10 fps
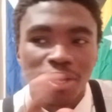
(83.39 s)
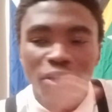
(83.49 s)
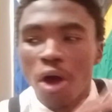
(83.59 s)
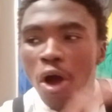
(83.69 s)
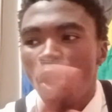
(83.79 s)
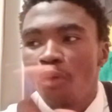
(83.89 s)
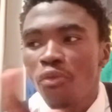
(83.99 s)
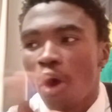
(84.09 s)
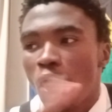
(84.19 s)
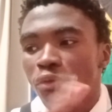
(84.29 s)

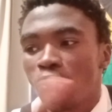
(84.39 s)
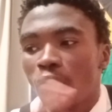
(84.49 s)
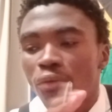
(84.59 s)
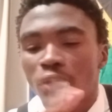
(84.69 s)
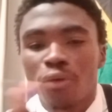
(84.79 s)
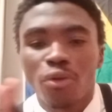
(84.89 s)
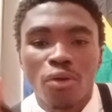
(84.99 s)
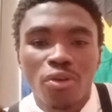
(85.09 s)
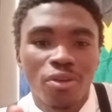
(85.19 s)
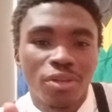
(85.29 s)
No.
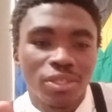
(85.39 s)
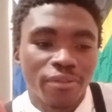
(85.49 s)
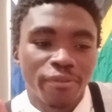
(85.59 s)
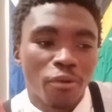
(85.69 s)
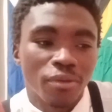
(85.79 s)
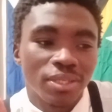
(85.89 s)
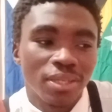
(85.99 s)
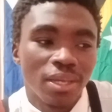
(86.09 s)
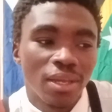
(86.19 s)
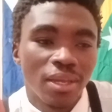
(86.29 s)
Listen, folks.